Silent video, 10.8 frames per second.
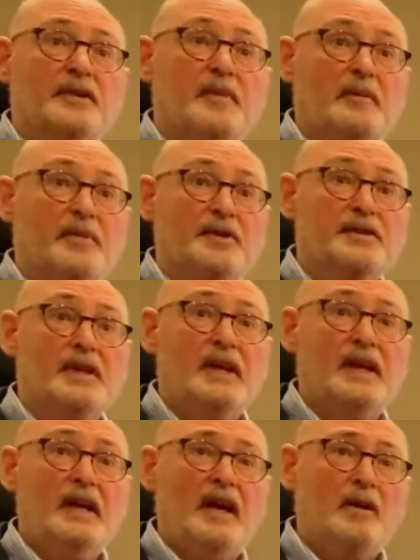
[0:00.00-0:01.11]
members.
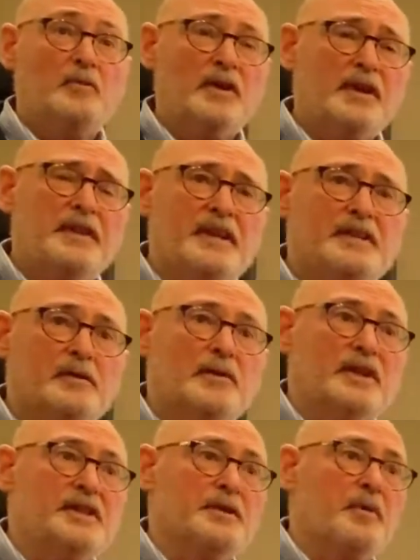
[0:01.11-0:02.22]
And one of the things that
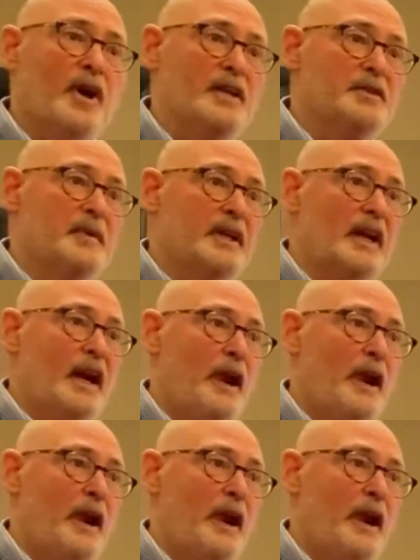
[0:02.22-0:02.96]
really surprised me,